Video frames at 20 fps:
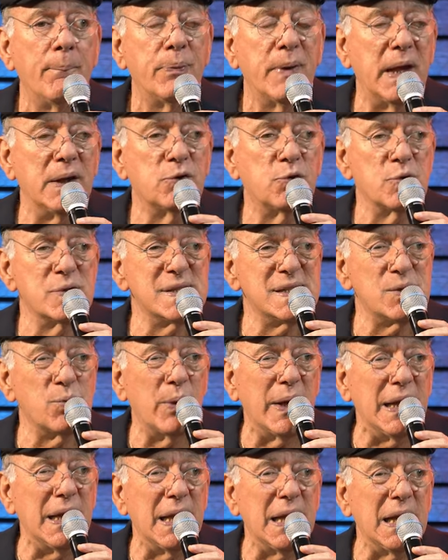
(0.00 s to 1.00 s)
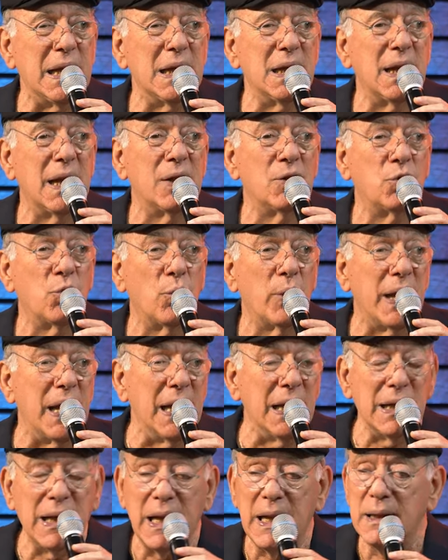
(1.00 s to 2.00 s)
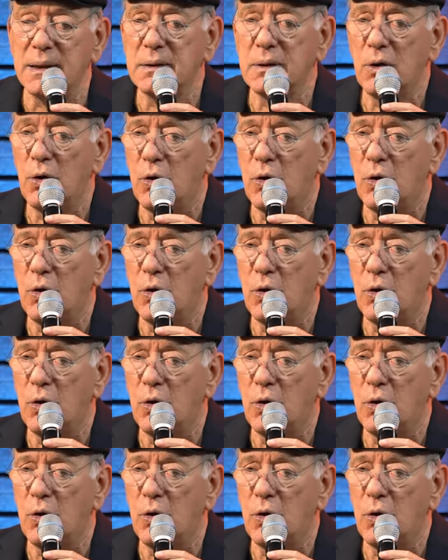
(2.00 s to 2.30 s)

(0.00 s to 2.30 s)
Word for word: and to Sweden, and to England.